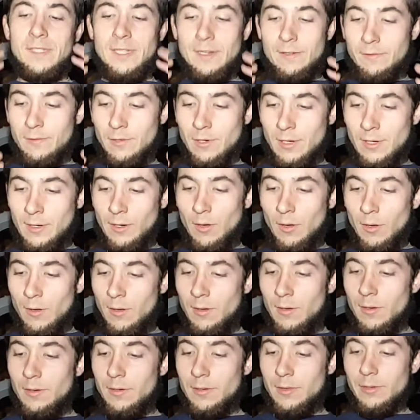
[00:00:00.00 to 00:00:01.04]
that run
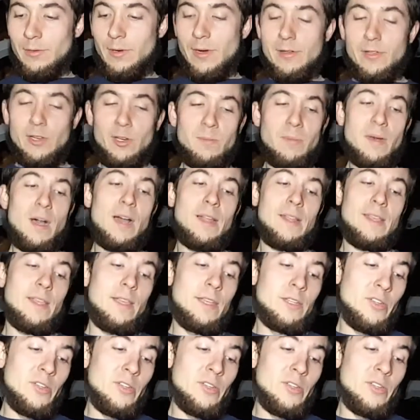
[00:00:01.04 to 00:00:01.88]
all throughout your body,